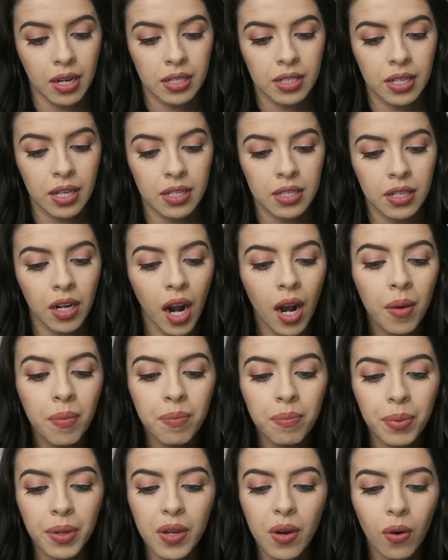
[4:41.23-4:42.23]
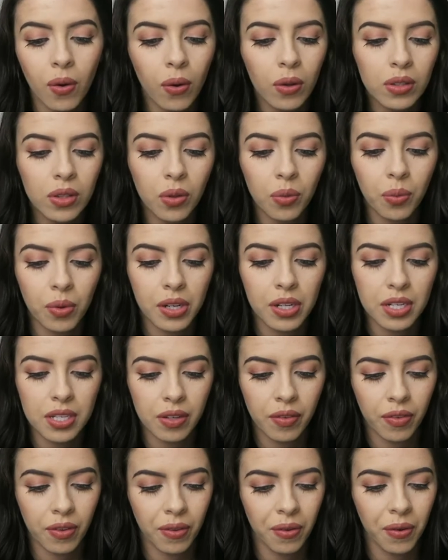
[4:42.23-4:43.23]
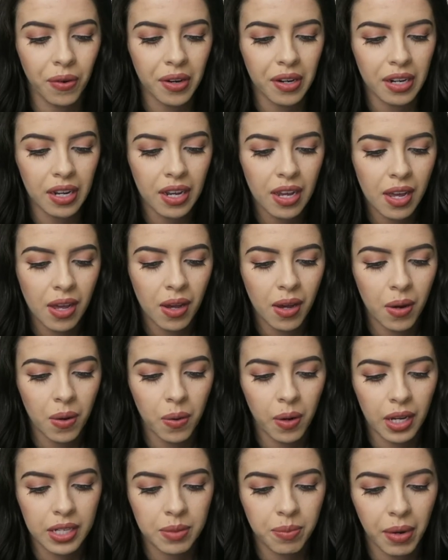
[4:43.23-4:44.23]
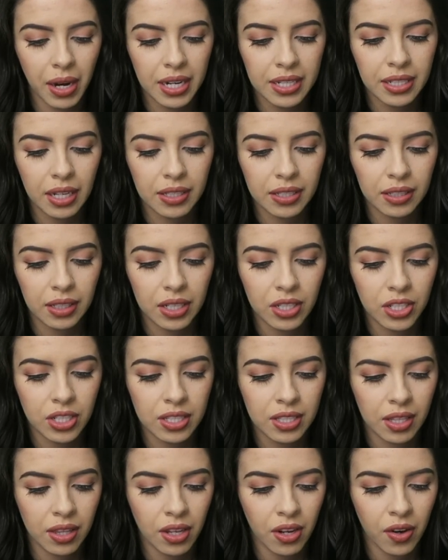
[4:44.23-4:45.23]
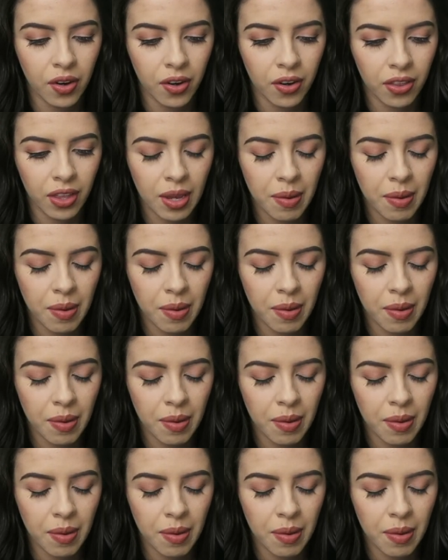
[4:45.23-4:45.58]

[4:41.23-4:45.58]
It says, come, behold the works of the Lord, who has made desolations in the earth.